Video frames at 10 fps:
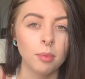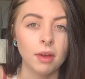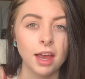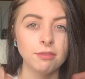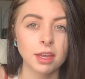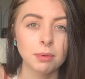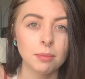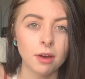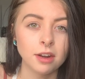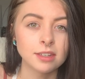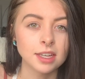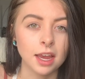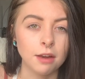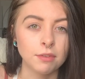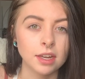I feel like my body is a
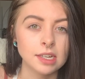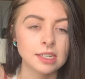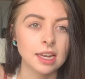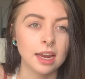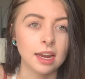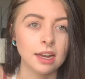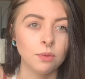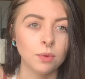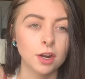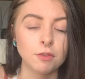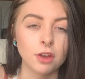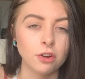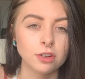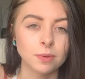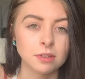canvas, and whatever the
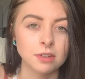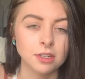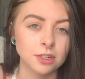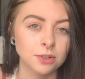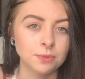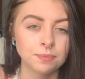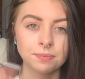artist wants to do